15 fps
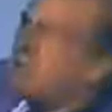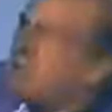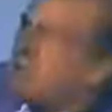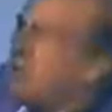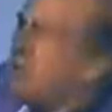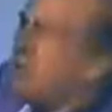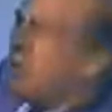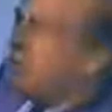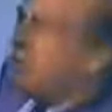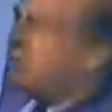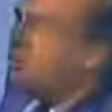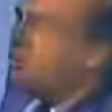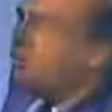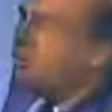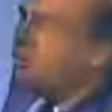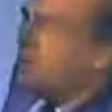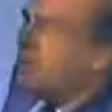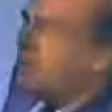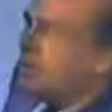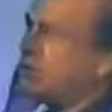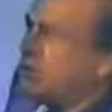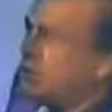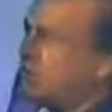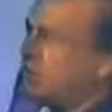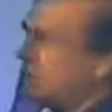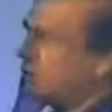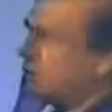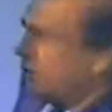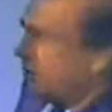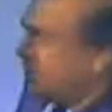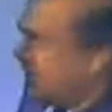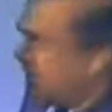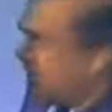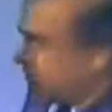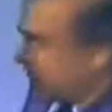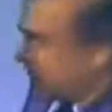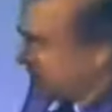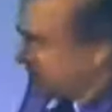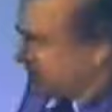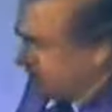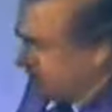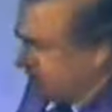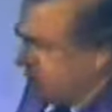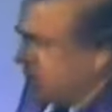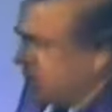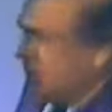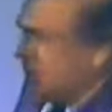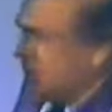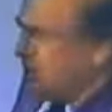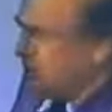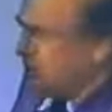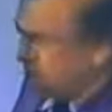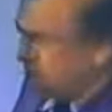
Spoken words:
of how Woodrow Wilson became president, and then of